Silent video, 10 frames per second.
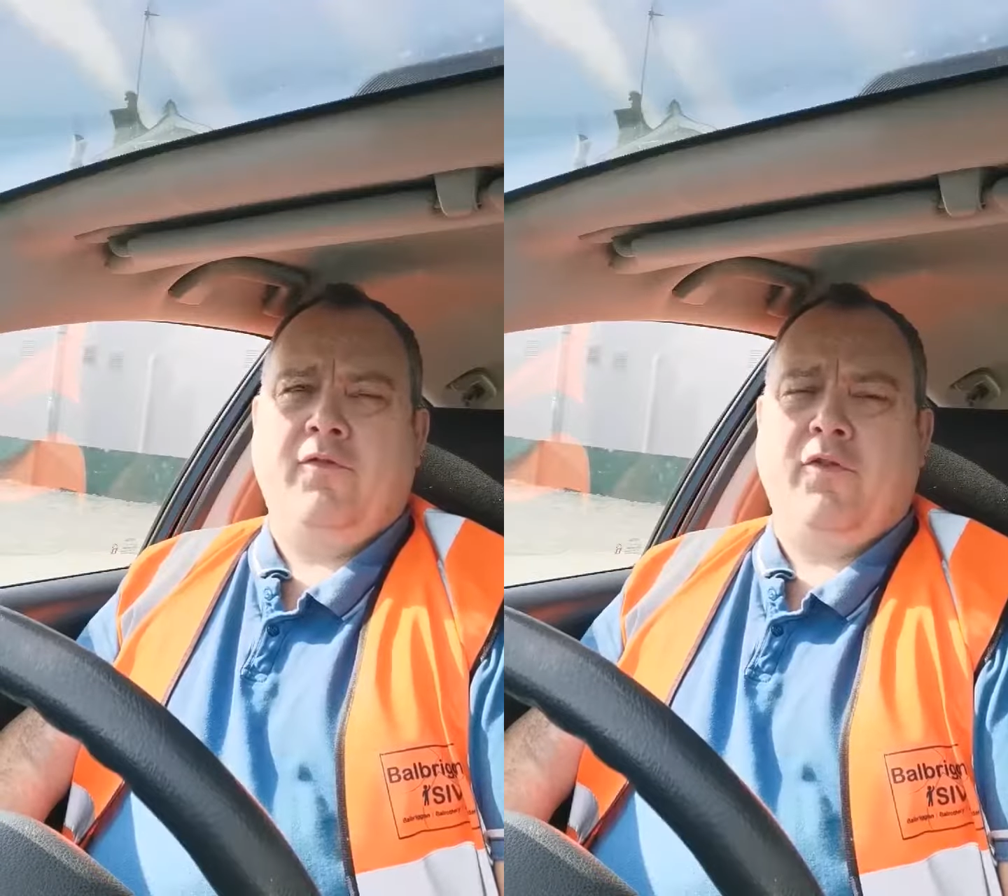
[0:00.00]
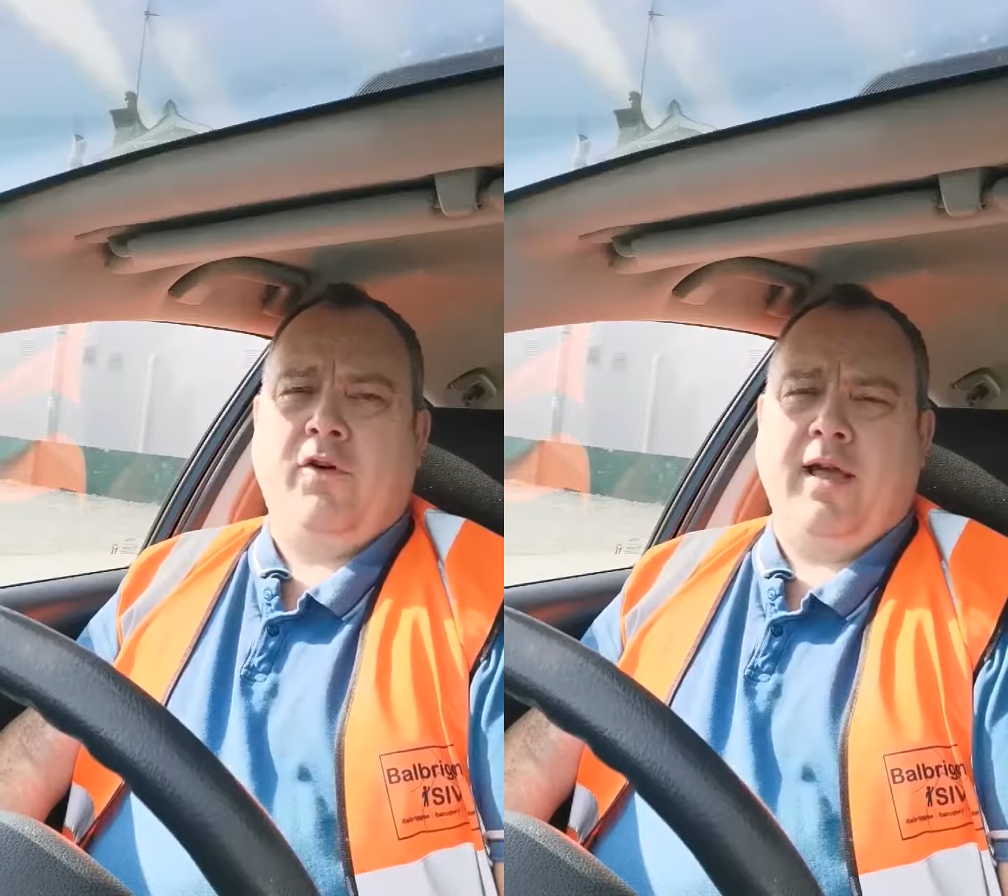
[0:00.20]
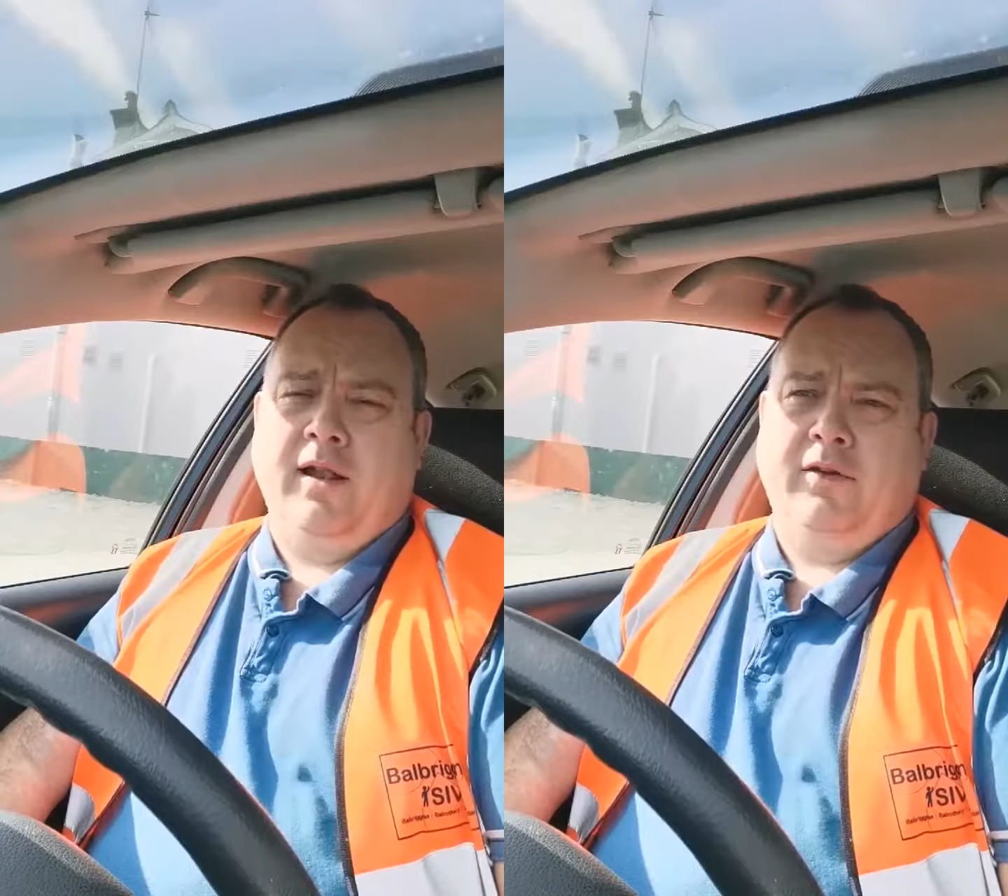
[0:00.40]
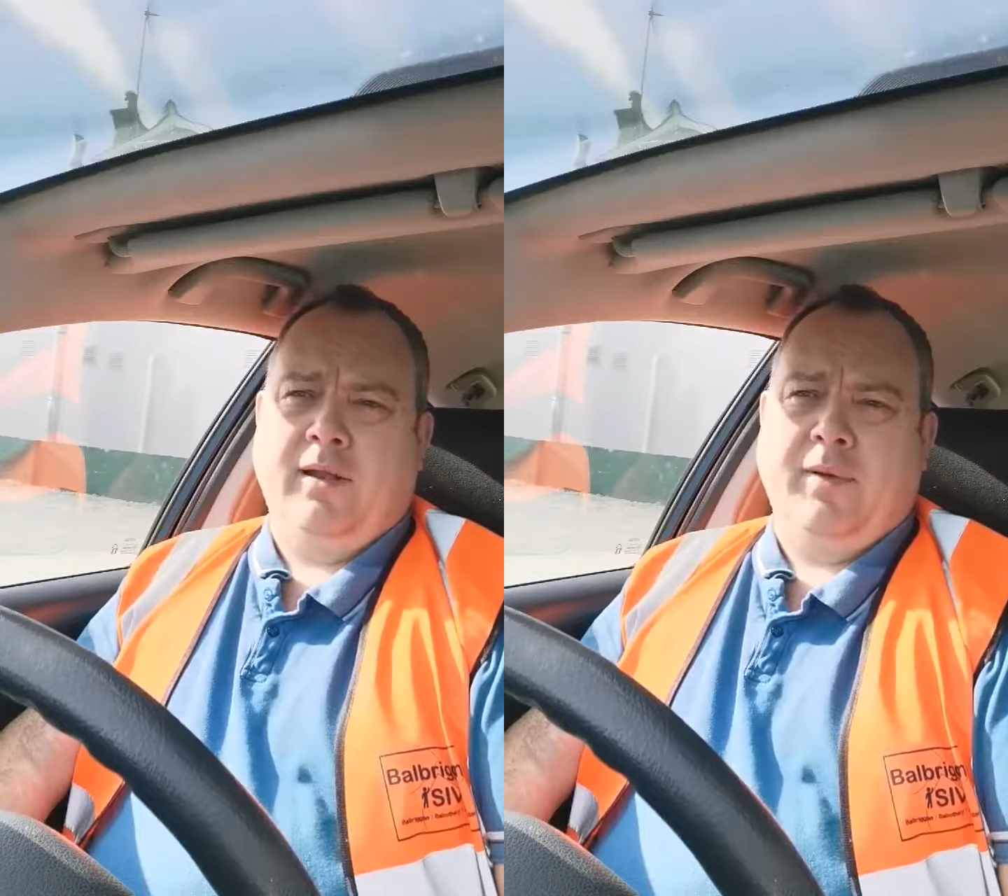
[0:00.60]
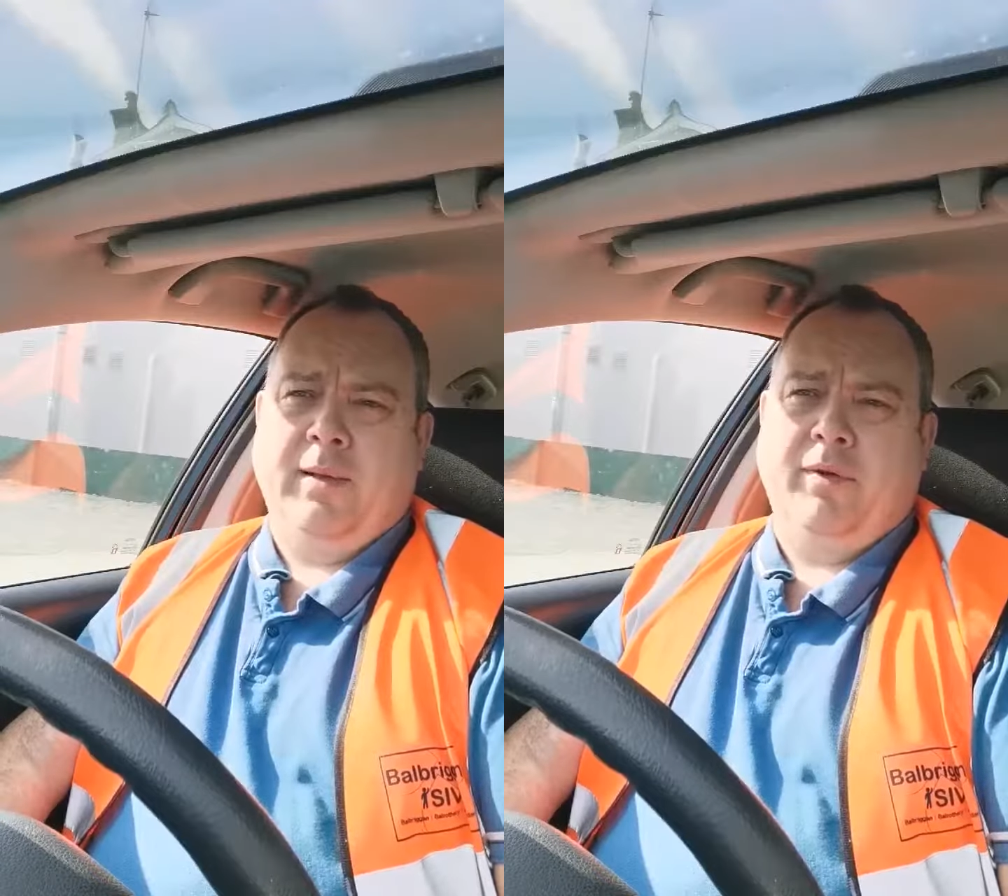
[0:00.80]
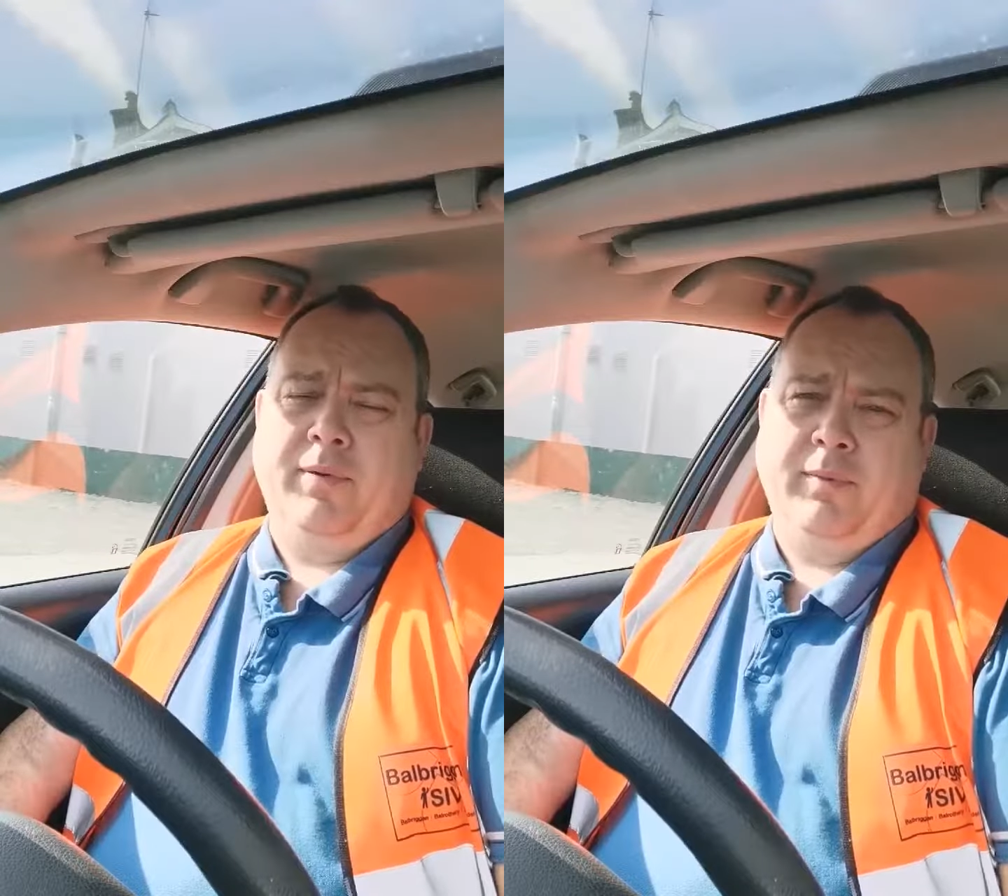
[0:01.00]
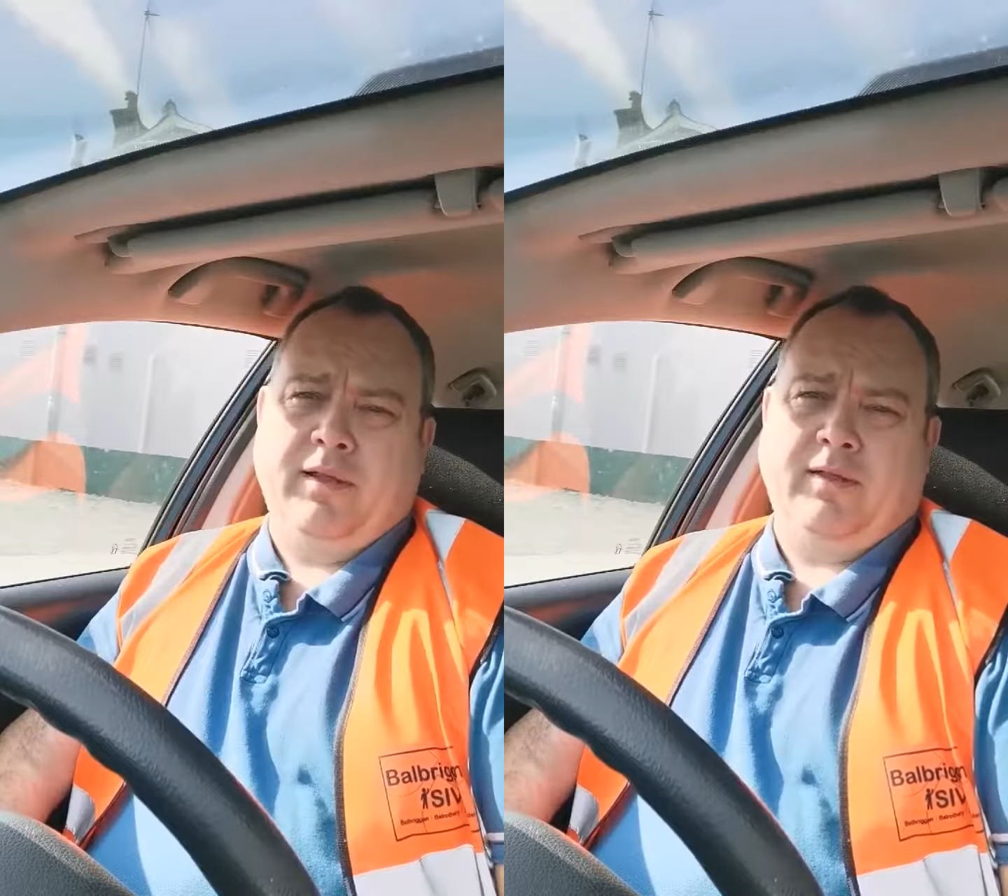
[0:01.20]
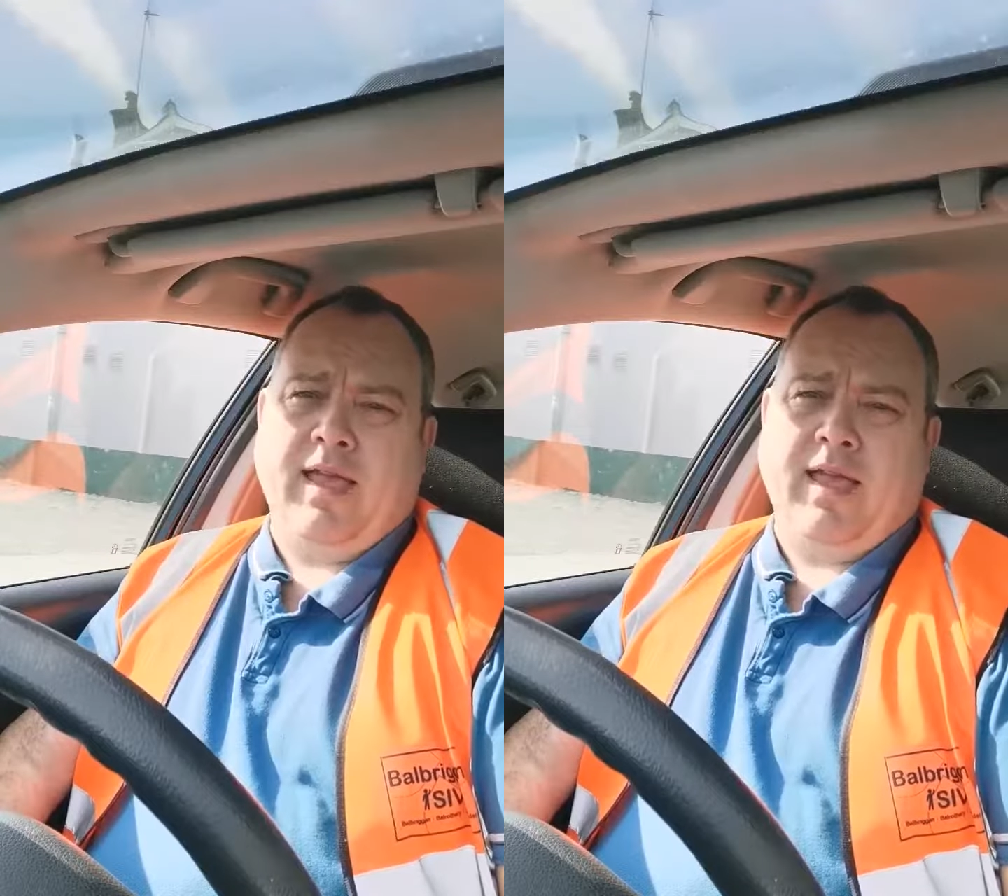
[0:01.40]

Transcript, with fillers: for elderly people and people